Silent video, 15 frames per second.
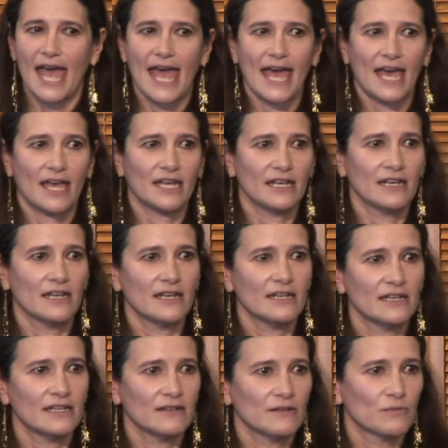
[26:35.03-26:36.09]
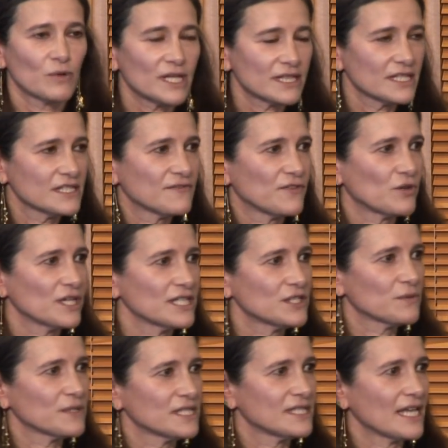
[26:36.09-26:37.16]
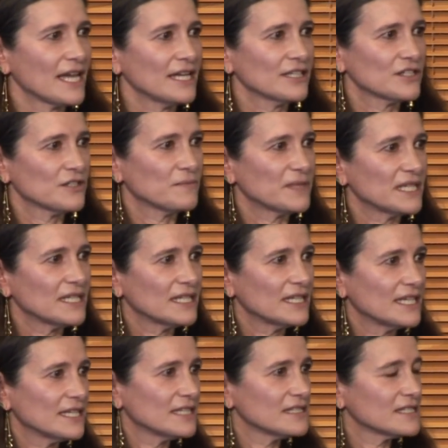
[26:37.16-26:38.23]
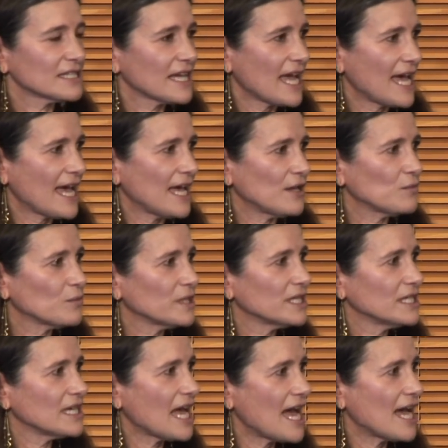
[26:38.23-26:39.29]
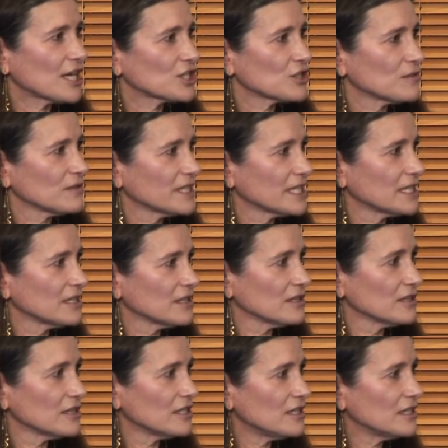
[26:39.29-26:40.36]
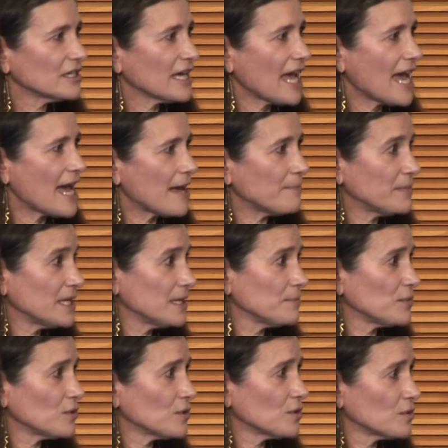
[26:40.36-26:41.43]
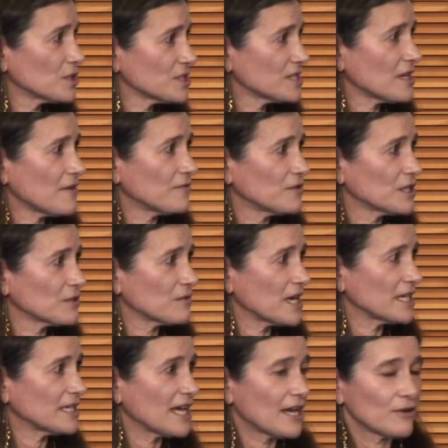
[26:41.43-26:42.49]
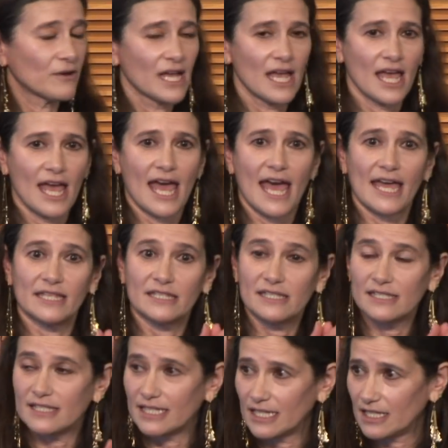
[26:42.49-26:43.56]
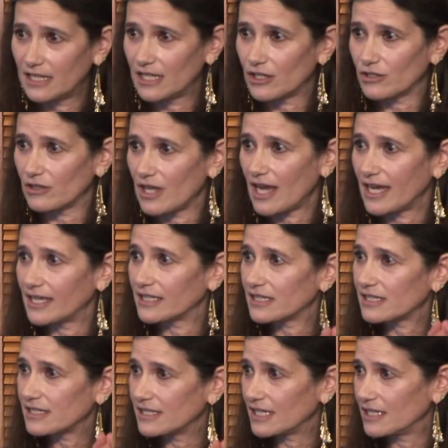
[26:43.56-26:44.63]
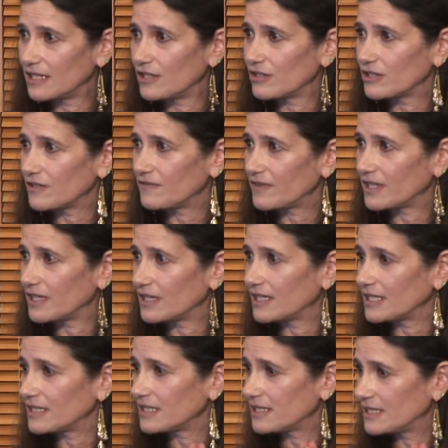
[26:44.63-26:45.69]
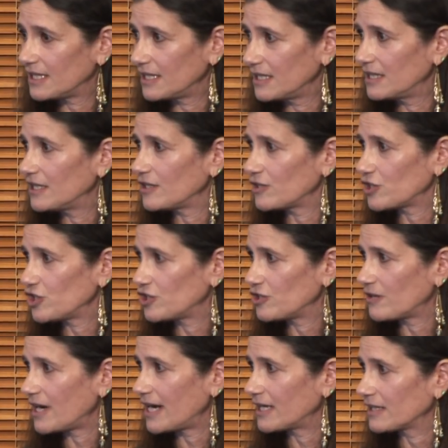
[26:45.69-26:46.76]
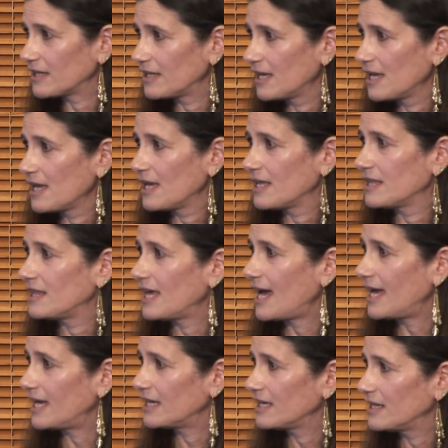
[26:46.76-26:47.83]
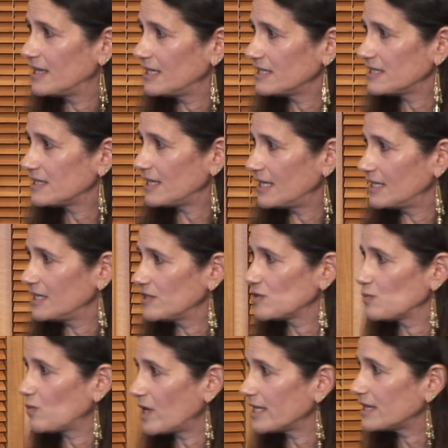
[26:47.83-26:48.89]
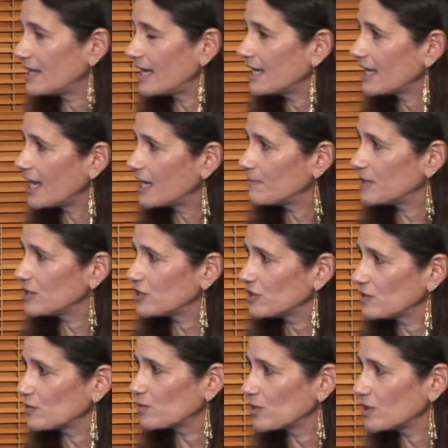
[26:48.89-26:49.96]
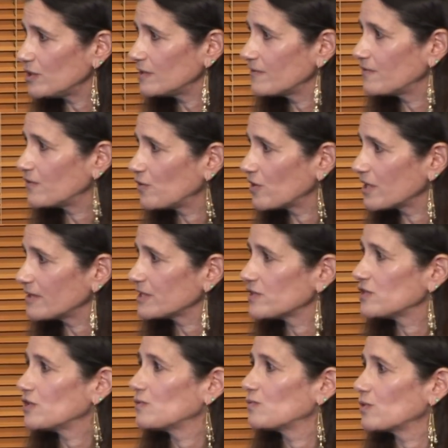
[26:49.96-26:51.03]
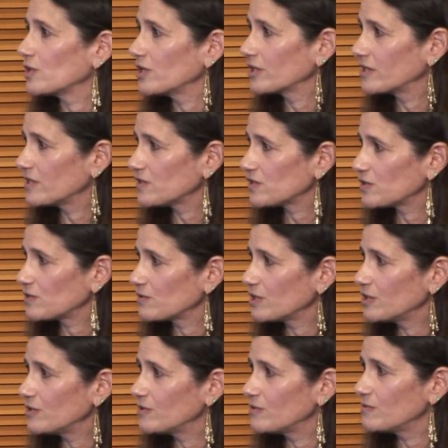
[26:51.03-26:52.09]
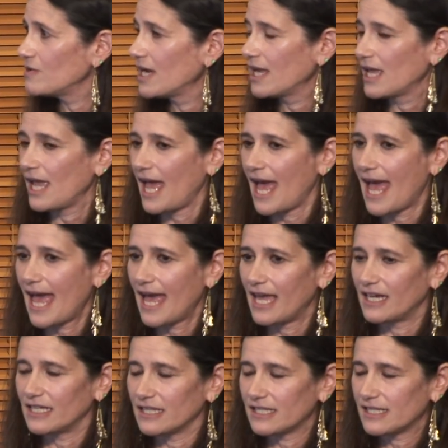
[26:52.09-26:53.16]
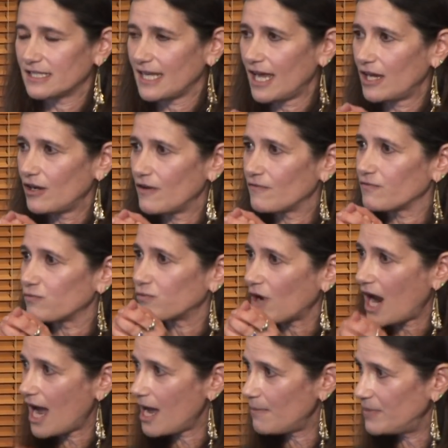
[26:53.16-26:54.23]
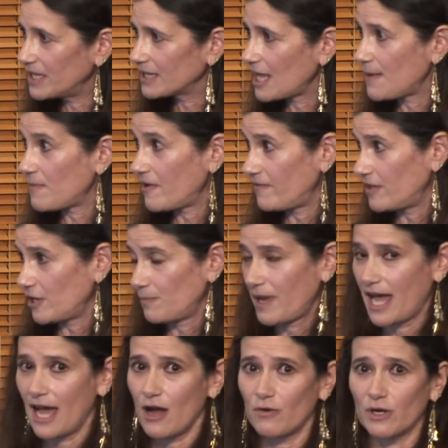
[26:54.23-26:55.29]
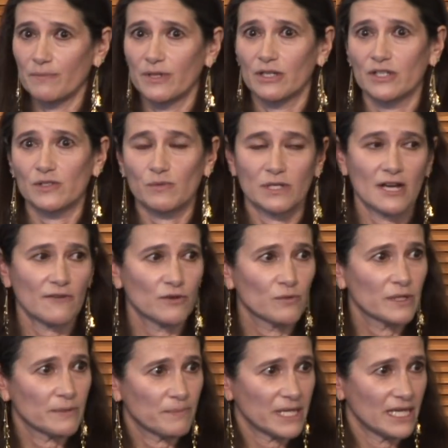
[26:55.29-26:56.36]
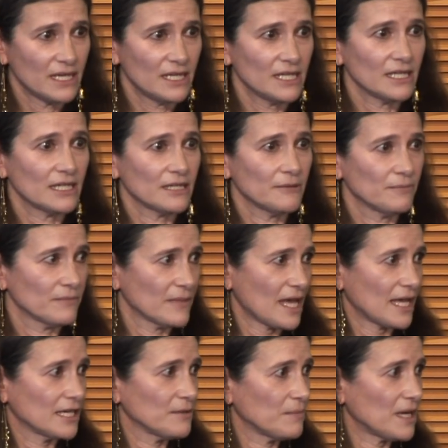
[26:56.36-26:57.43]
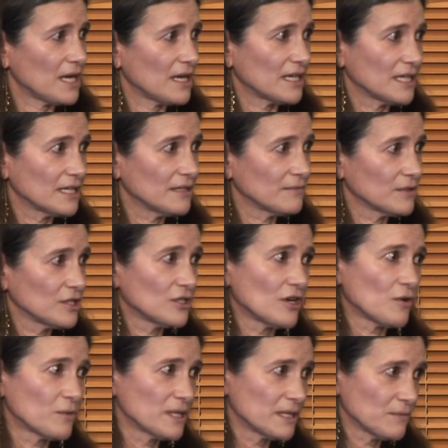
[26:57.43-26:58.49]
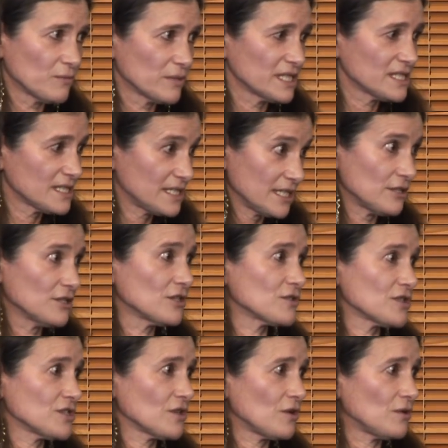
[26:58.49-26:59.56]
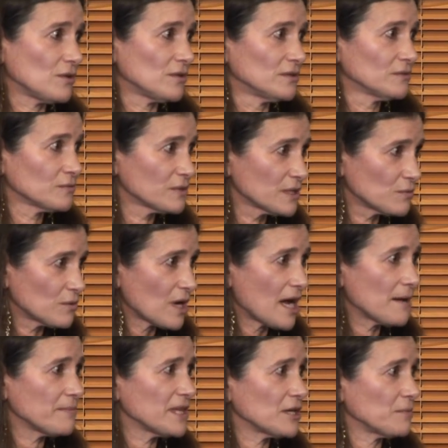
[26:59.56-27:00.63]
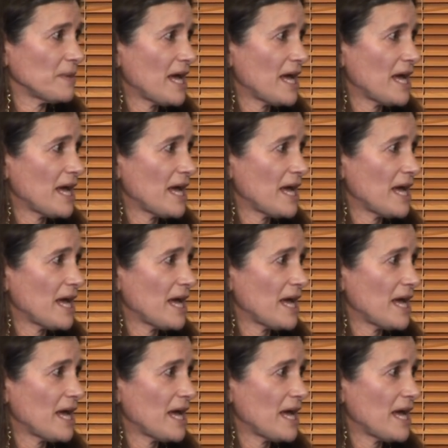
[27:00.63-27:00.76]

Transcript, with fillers: And what this voice was saying to me is, can we actually look at people who are suffering right now and see their light, see their divinity, see their strength, that this is what they came into the world for, is to work this through. And instead of robbing them of their power, because whenever we pity anybody, you know, we, we steal their soul, we rob their